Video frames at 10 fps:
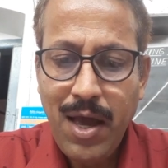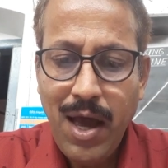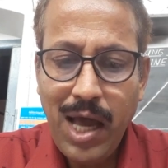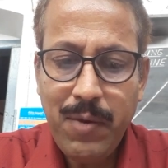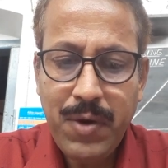
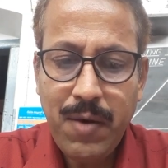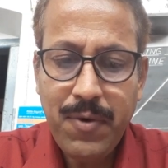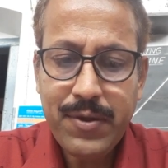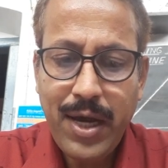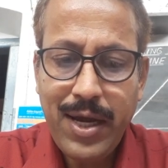Aluminum
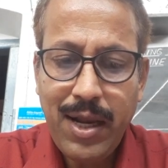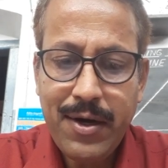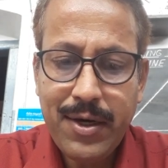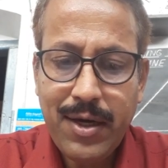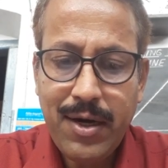has high
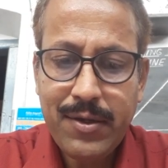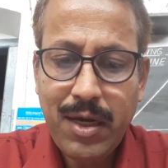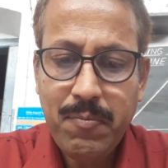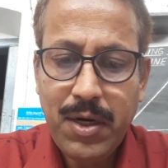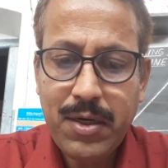electrical and
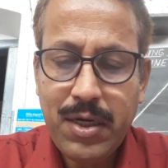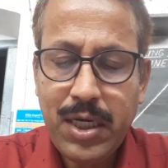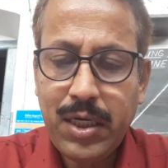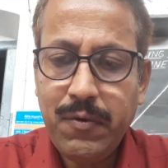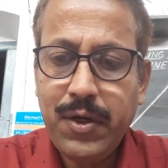thermal
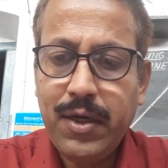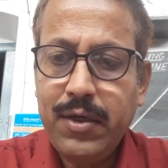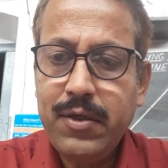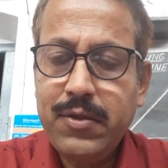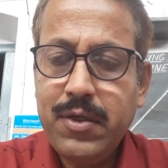conductivity.
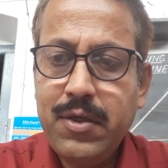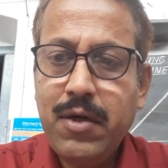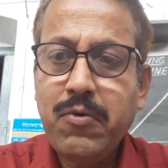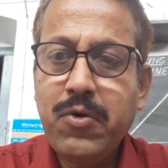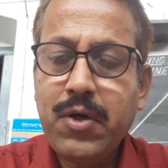It is a
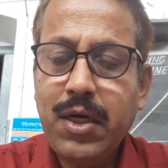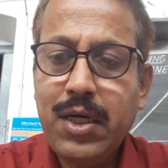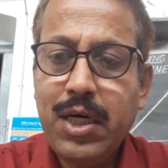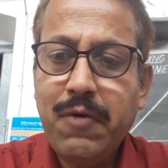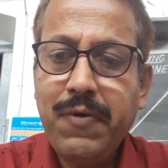good
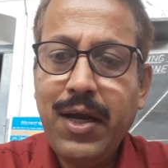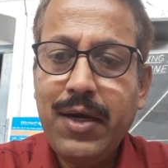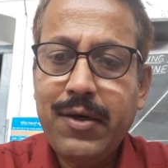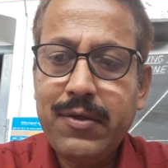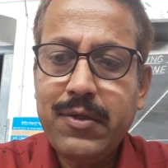conductor of
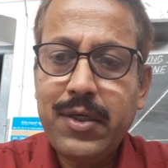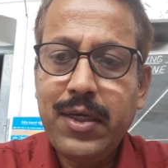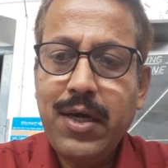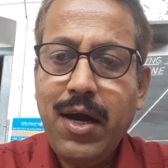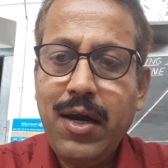
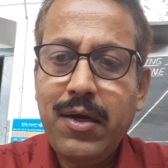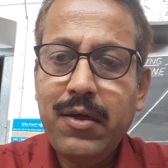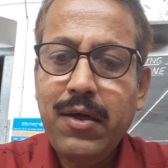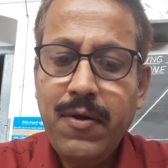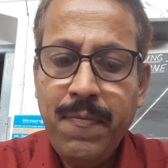electricity
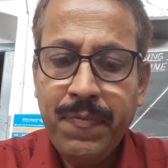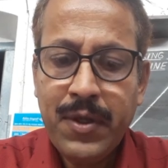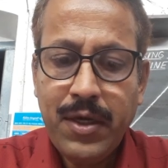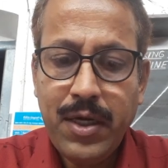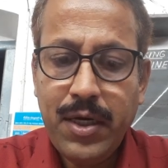and
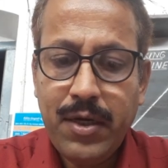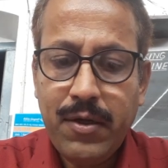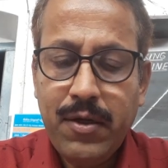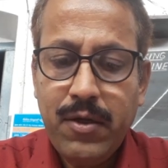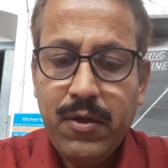heat.
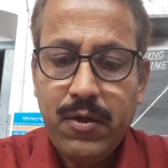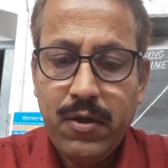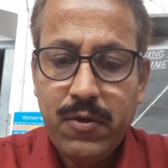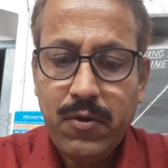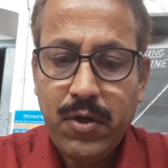
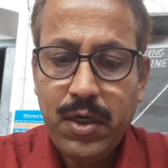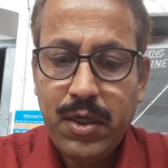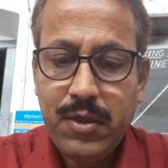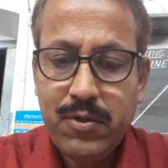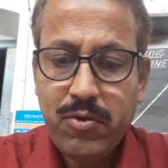So it
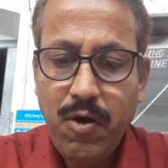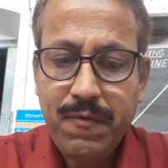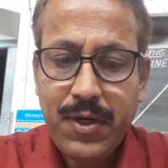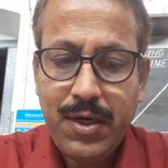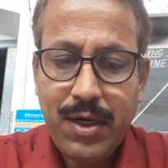is
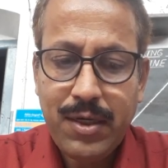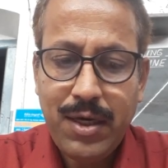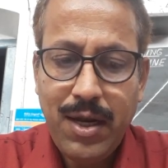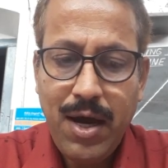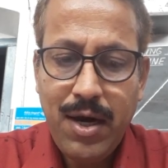soft and
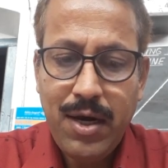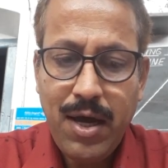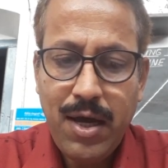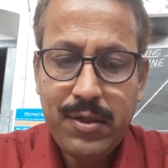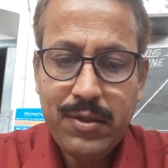ductile and
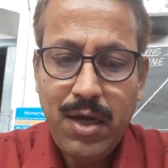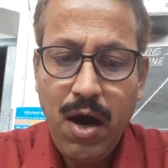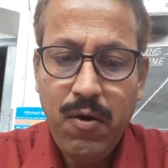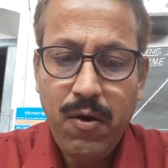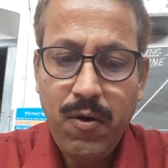has
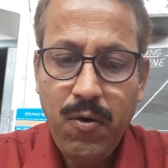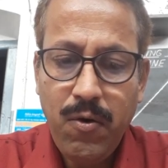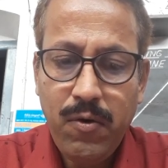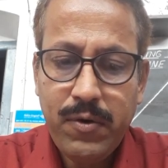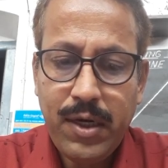a
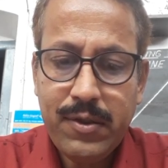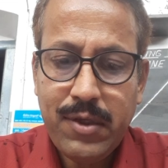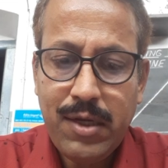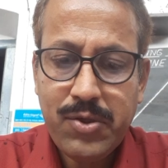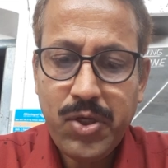low
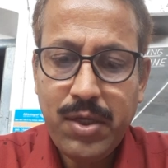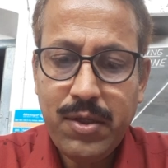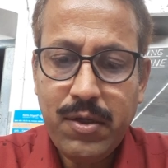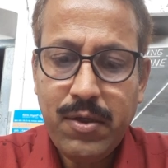tensile strength.